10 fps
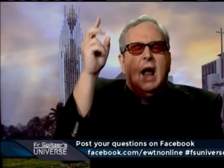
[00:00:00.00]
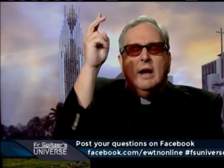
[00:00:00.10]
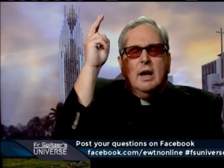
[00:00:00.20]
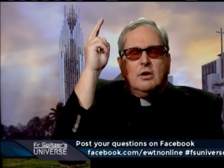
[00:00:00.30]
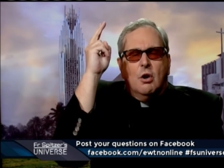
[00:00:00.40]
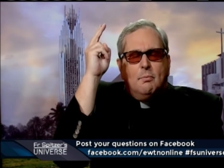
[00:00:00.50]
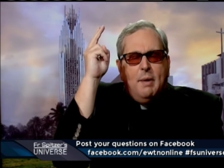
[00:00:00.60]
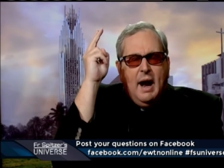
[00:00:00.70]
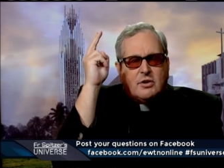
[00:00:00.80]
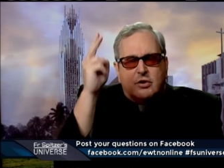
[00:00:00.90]
and, and go
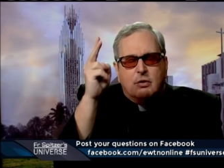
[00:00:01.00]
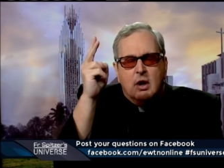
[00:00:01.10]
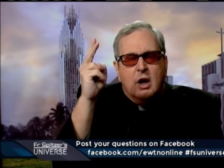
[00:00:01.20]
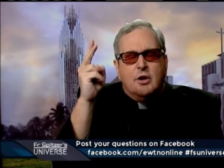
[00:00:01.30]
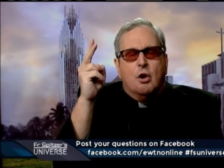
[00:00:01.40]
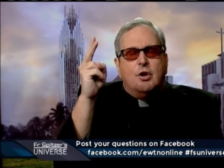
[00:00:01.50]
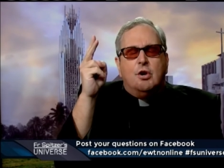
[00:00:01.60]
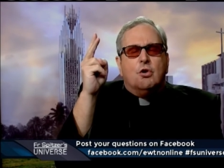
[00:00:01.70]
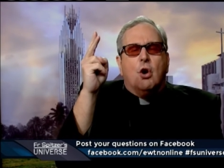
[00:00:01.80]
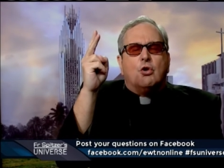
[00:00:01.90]
back to you know
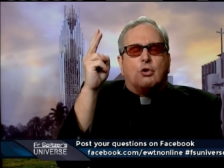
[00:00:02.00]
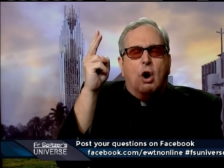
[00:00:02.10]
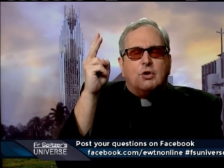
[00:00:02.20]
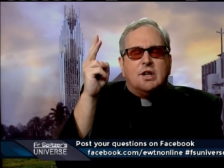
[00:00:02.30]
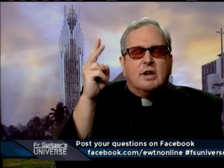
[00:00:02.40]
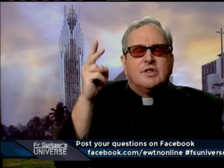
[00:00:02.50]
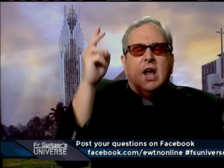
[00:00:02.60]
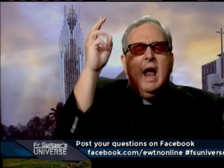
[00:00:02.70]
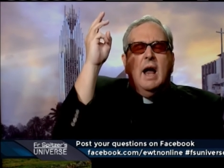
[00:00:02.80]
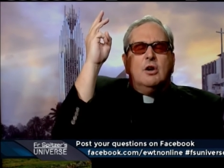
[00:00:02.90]
Hugo Grotius
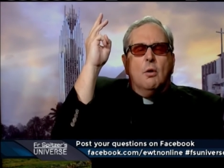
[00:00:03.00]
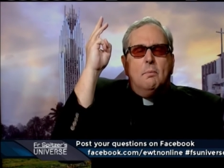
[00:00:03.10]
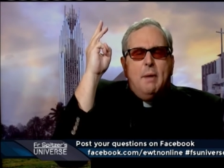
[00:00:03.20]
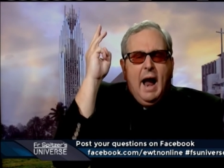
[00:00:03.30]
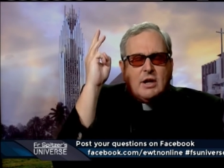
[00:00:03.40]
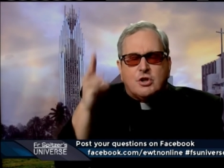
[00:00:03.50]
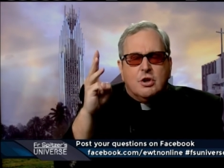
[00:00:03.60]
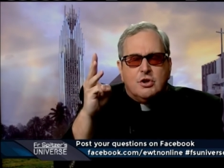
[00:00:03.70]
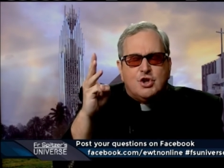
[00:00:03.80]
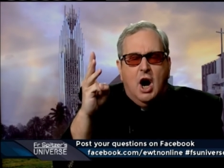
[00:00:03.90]
and go back
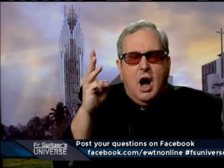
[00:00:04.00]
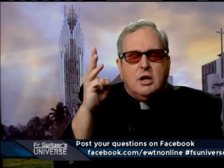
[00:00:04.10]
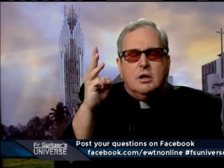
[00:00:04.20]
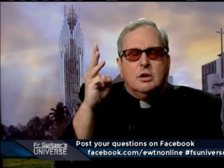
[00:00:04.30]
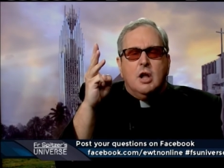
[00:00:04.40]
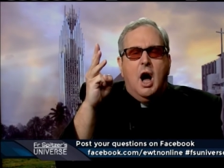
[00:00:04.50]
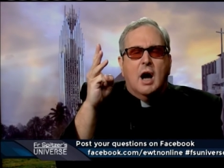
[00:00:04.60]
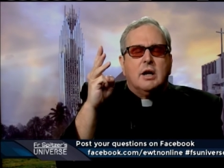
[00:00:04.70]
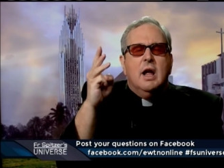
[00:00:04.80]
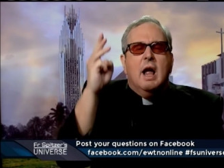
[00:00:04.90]
to John
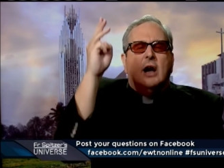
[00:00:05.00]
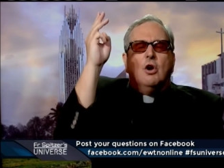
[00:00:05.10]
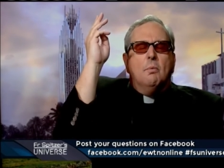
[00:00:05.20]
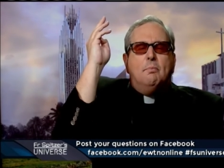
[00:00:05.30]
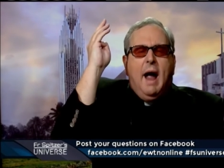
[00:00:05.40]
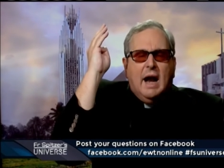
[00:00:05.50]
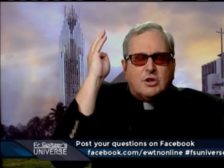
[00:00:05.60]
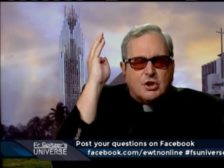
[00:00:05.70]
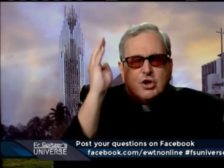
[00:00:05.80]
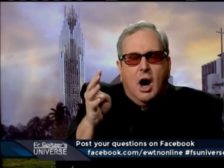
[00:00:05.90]
Locke and go
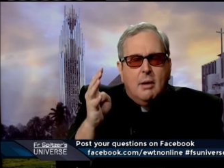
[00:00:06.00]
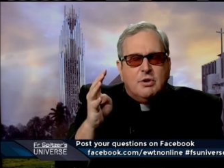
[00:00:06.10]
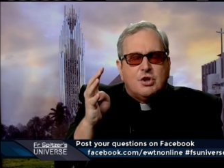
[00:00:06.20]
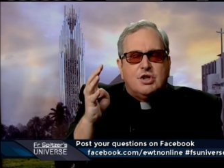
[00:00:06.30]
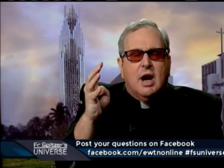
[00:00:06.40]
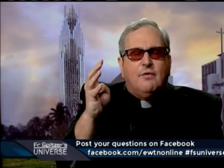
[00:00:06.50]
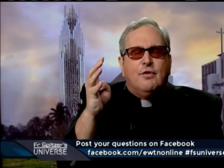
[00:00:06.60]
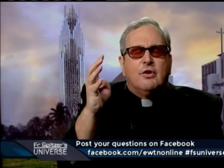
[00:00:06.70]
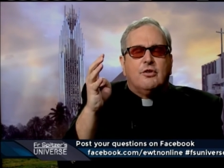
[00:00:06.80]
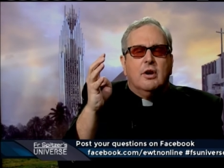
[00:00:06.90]
back to Thomas
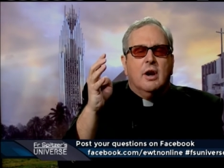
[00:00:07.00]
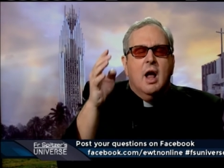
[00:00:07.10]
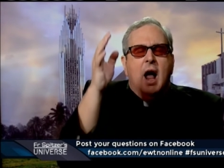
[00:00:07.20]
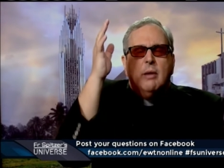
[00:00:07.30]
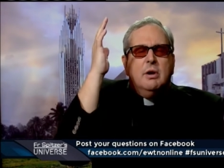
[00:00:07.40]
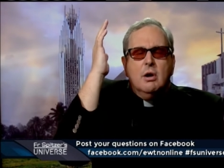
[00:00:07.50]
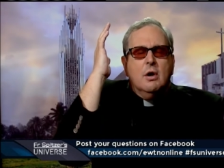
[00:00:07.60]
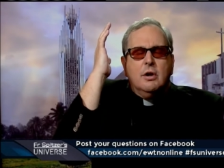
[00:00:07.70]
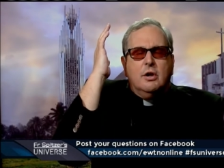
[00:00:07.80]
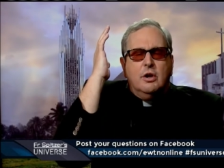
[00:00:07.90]
Jefferson. I mean,
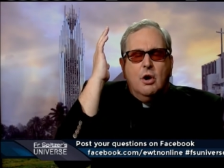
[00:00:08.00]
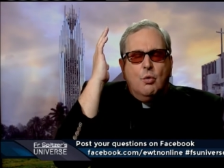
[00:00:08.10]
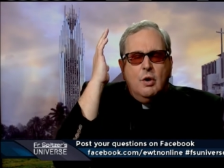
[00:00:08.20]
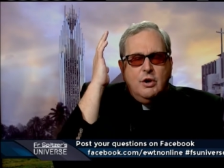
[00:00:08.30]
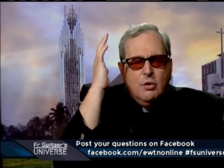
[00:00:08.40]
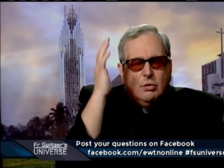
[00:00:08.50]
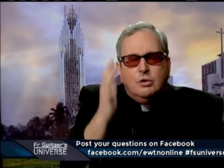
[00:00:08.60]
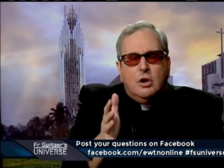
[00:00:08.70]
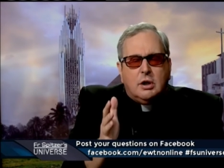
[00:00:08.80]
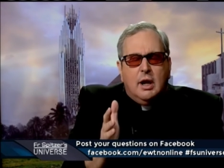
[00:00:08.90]
you know, when you
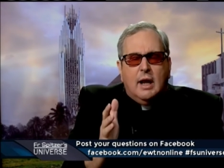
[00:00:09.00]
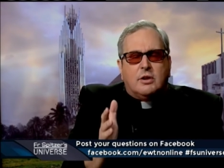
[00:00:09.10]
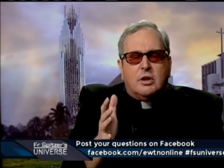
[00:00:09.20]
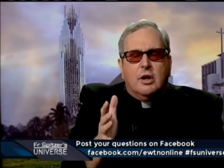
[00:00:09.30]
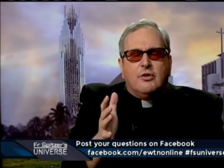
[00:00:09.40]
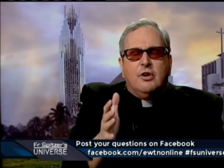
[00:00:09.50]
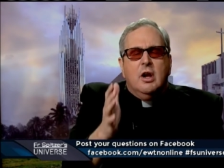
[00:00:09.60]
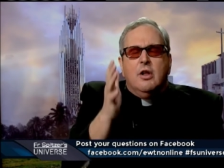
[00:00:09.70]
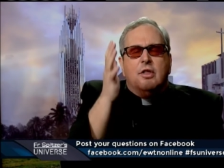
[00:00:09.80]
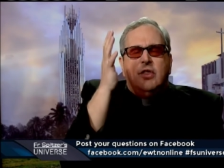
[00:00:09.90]
look at this,
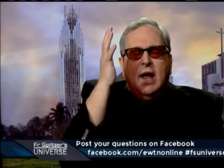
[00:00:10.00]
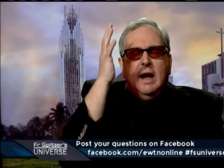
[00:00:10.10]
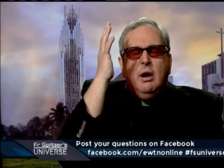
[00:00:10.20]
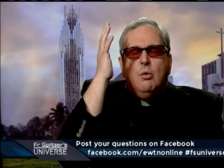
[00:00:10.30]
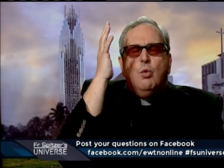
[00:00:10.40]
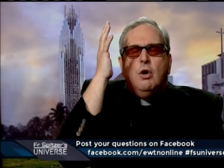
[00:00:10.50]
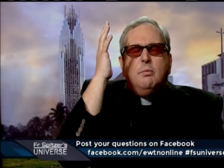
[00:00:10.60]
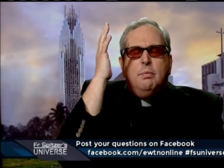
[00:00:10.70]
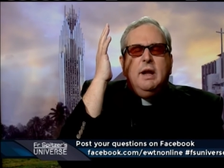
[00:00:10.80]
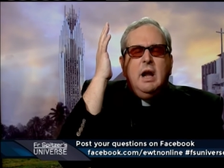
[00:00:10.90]
they
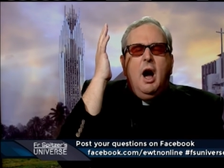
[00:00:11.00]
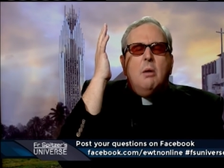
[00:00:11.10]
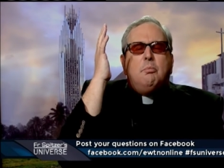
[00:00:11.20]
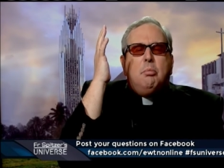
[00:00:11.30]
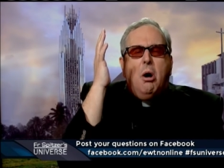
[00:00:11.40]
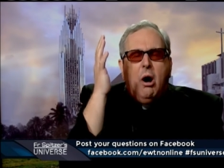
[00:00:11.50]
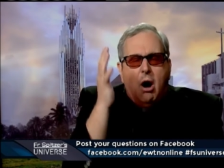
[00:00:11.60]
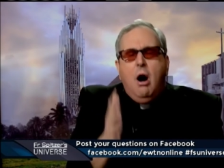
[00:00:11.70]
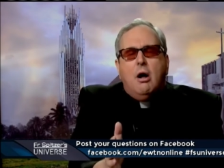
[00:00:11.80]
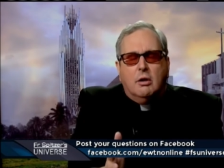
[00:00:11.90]
would be
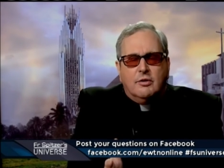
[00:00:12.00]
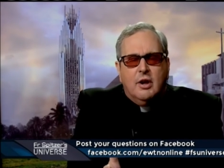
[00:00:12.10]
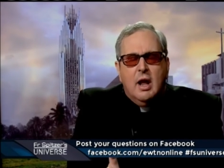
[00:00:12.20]
appalled